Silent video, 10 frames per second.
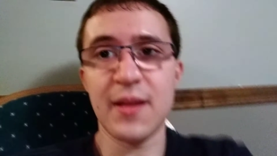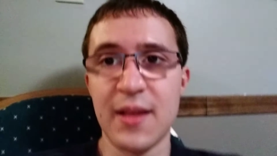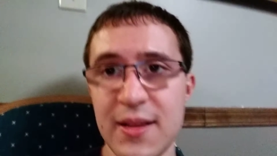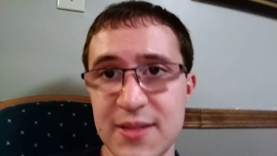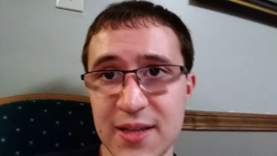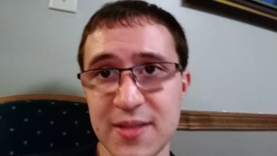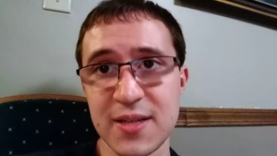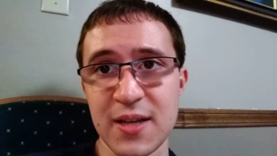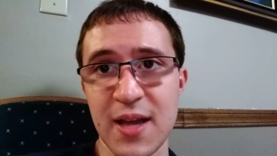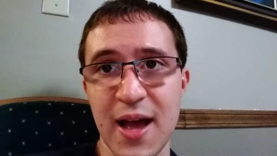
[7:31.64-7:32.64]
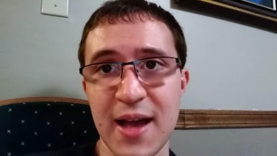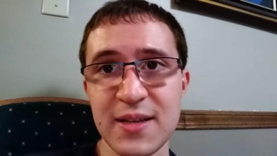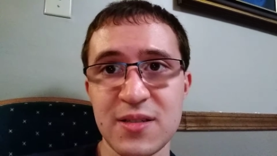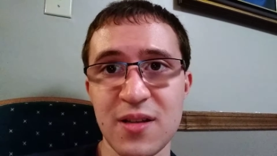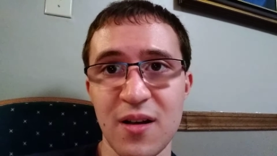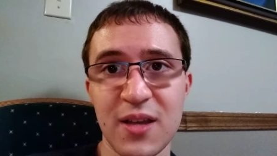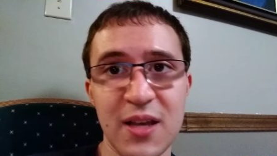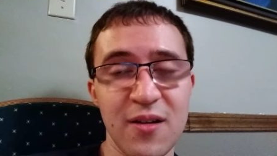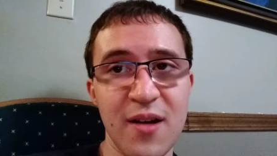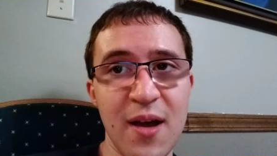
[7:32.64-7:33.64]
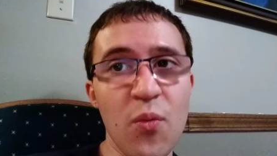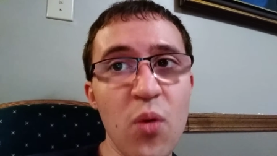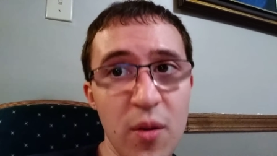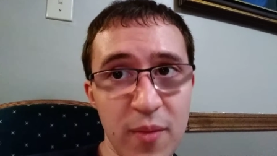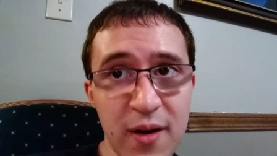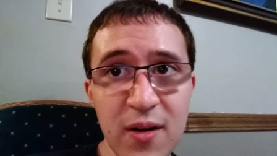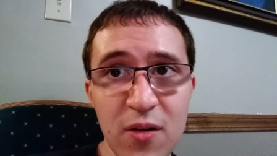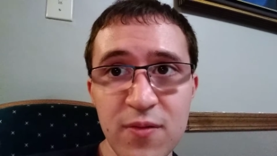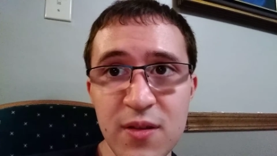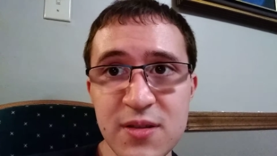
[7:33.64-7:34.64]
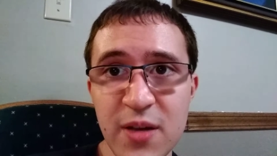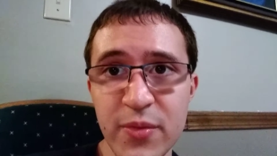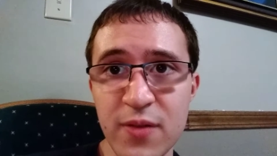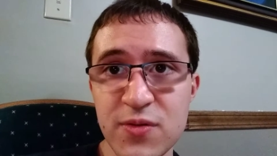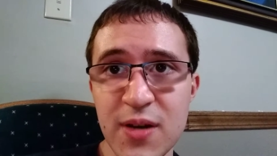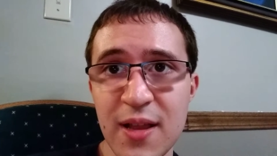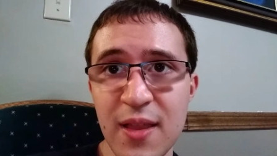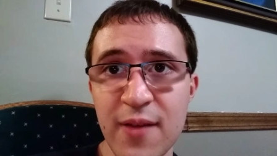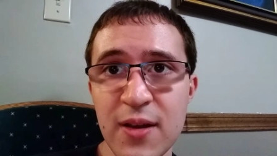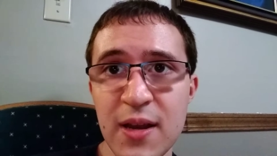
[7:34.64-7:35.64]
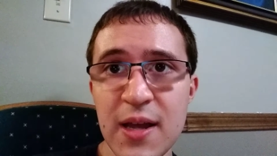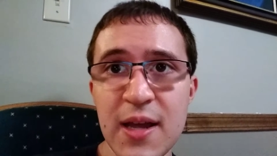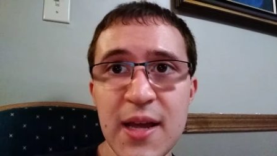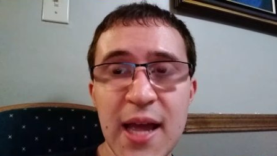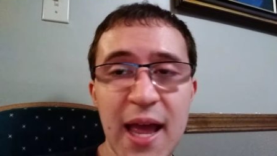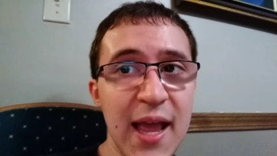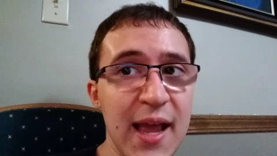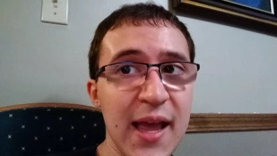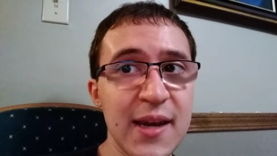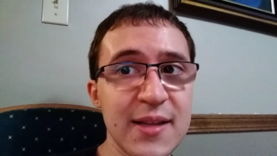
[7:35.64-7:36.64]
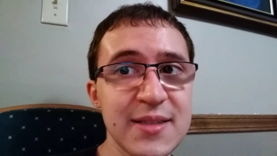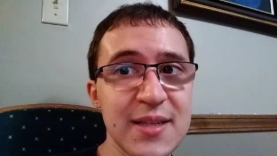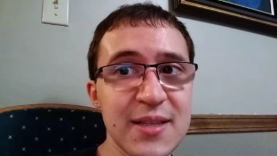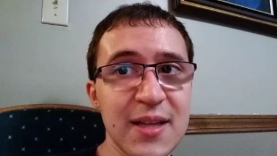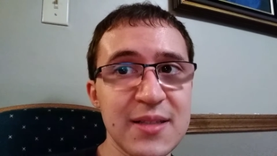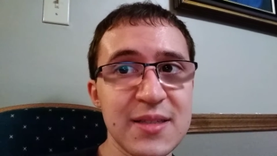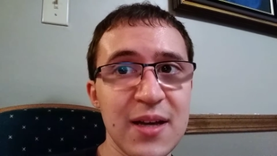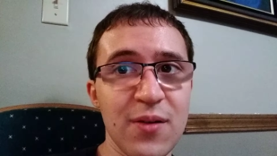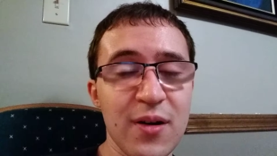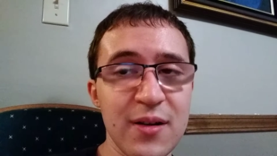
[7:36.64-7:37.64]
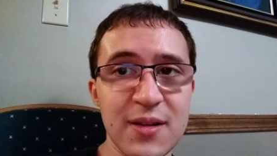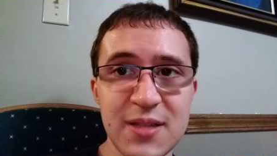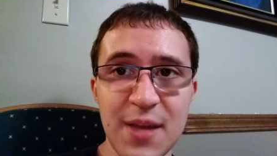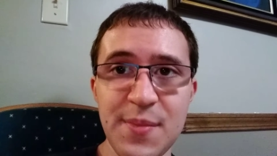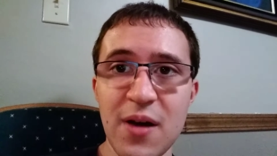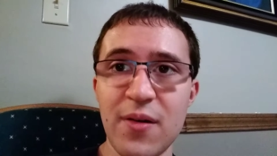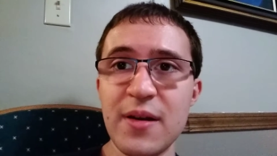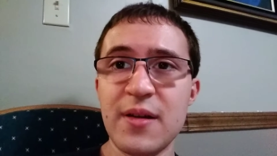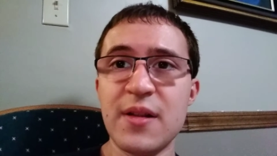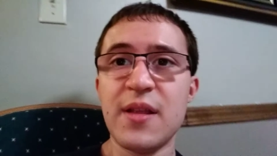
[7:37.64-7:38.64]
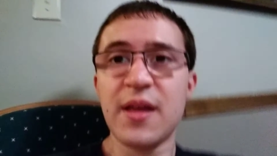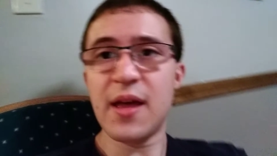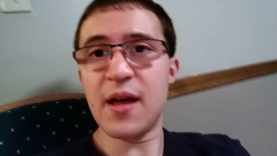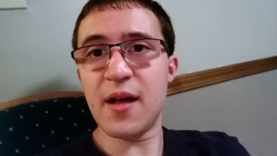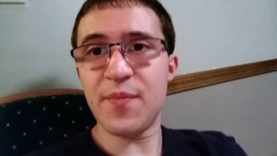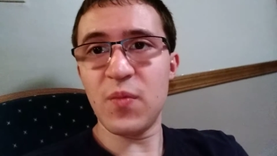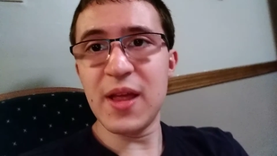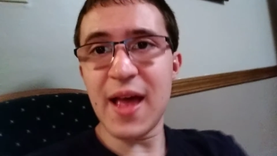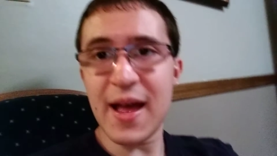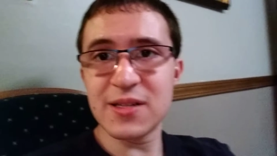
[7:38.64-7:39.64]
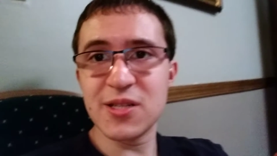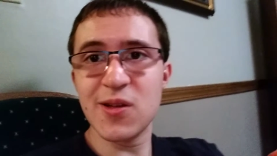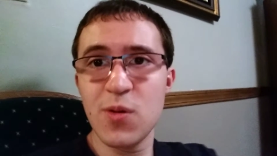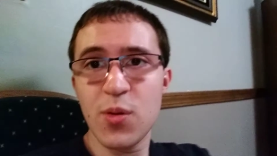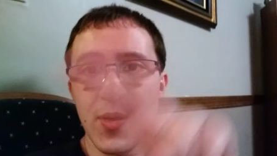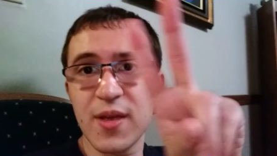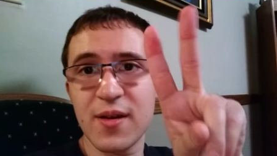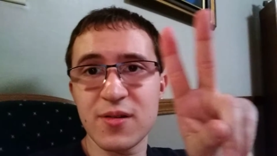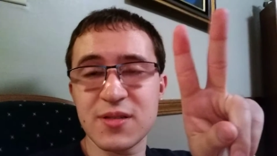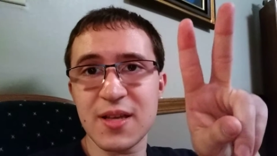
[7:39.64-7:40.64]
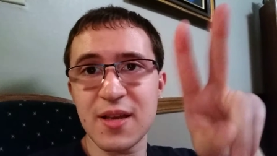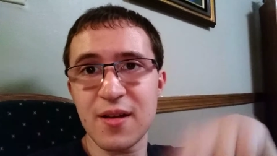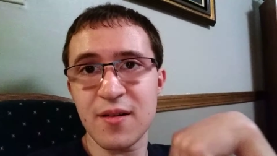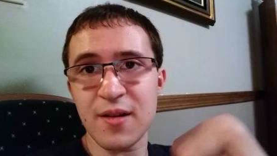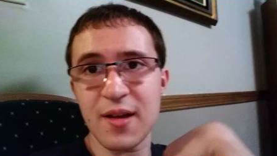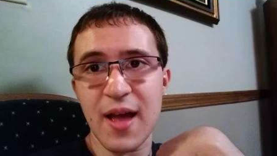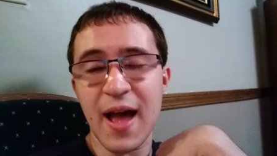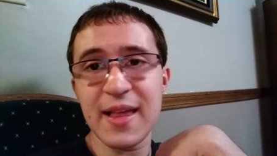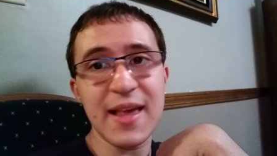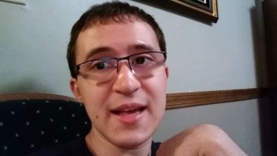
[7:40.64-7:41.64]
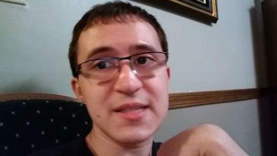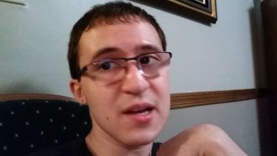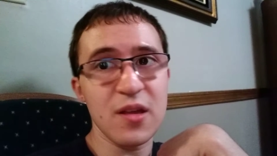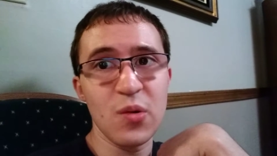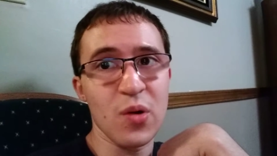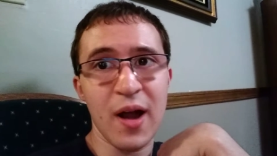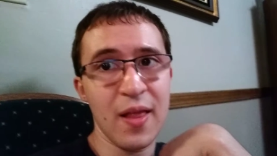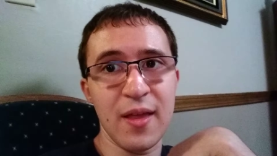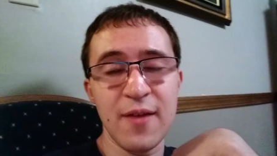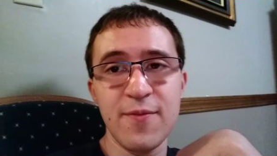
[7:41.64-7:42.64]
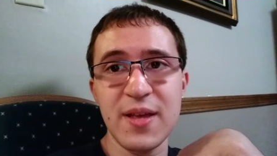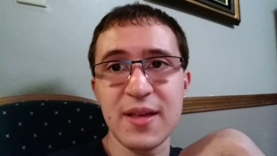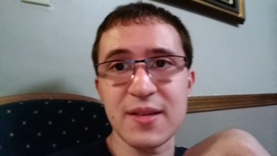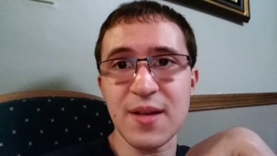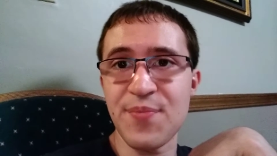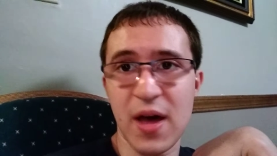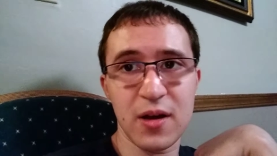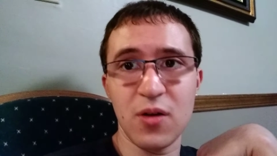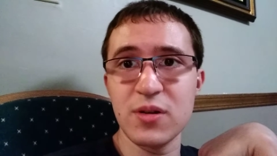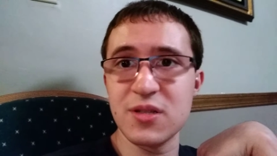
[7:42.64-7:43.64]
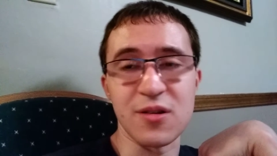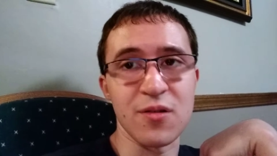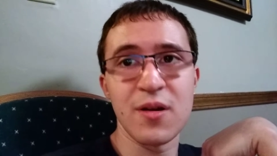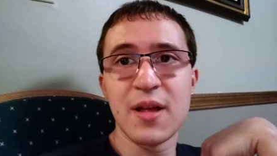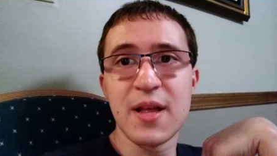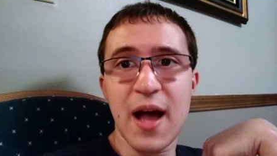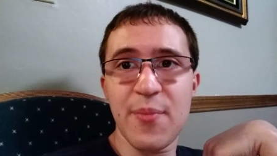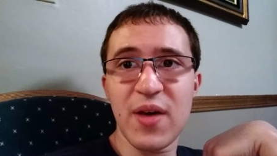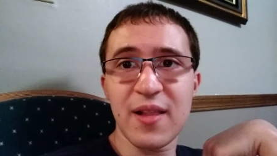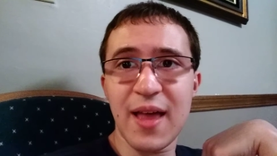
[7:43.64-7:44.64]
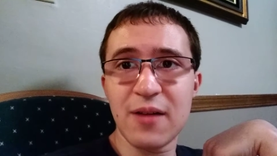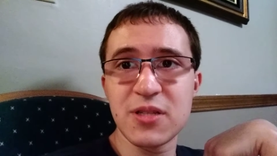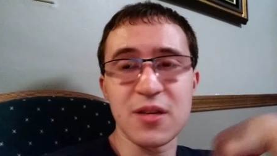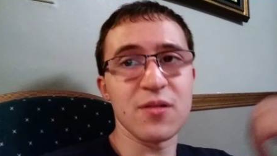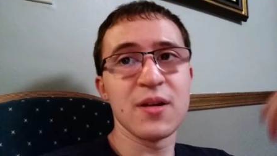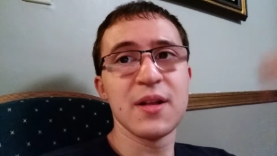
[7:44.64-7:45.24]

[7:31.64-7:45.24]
let's get to, I saw Kira at Walmart over the summer of 2011, and let's keep going. We had 2 theaters here. I can't tell you where I live because I'm not allowed to.